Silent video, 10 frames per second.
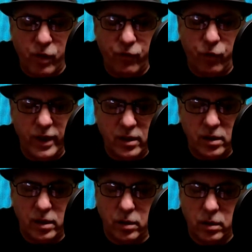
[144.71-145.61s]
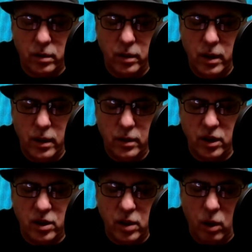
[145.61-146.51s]
For instance,
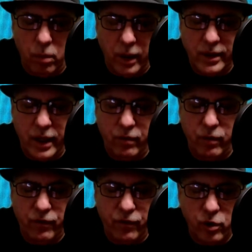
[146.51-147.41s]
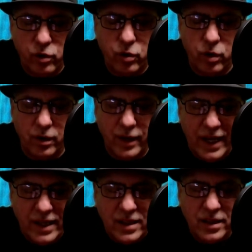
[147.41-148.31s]
the sell-by date refers to the
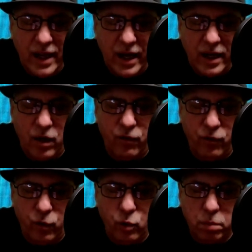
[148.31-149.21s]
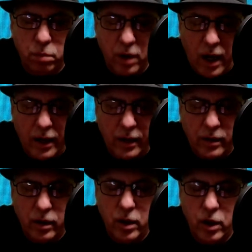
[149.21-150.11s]
last day a food
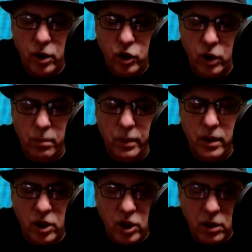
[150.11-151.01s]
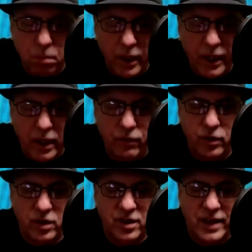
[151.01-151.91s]
product should be displayed
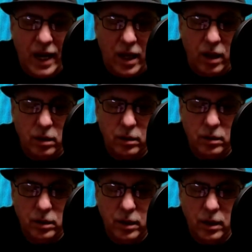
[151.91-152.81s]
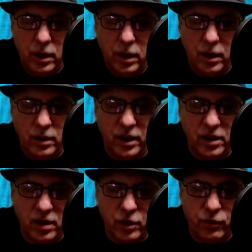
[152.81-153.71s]
for sale.
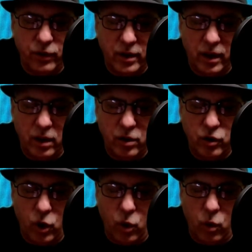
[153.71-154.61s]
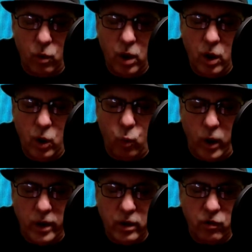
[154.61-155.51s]
This lets retailers know
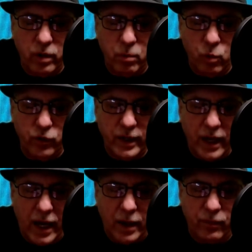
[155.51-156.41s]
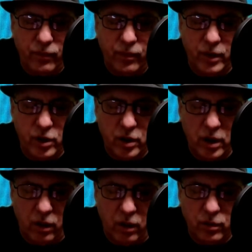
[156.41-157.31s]
when to remove the item from the
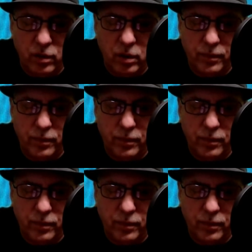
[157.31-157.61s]
shelves.